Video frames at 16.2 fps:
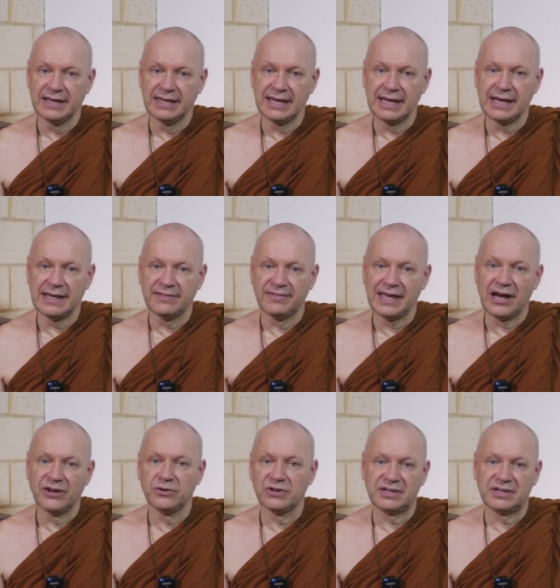Yeah, they
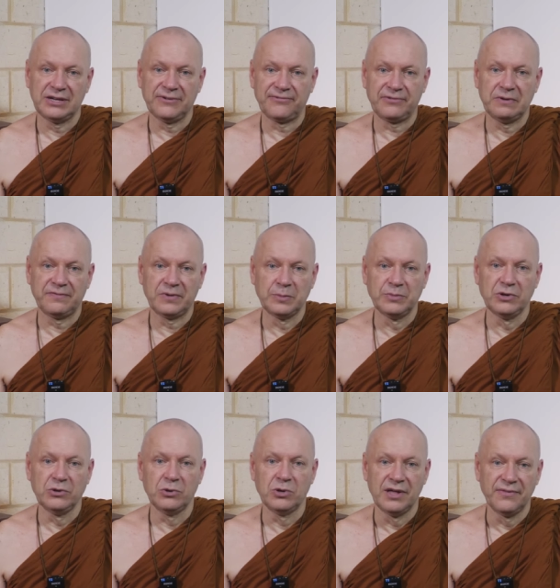are not different from
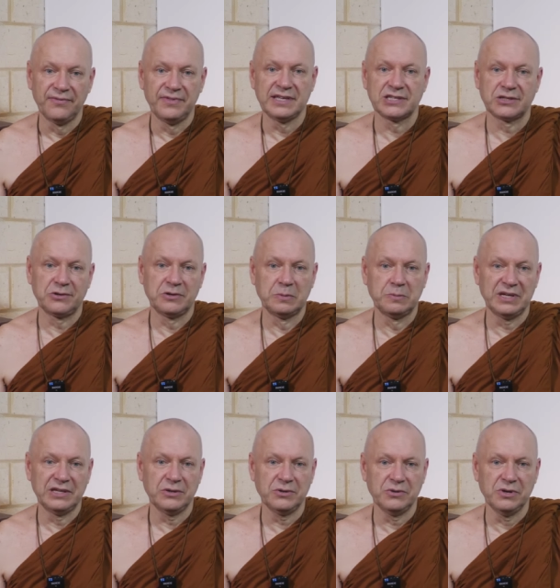you. This could
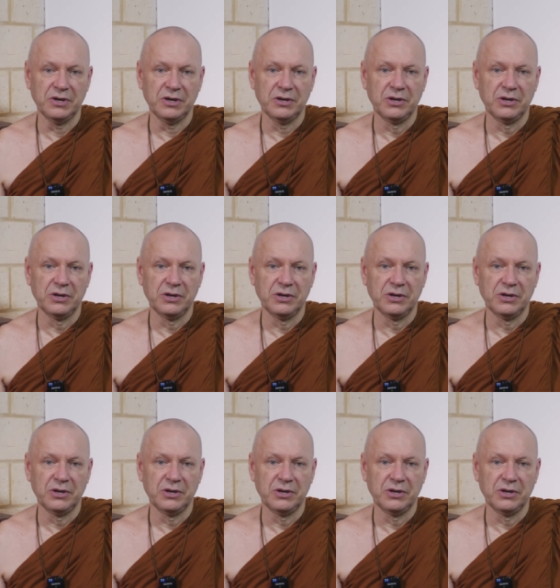be you.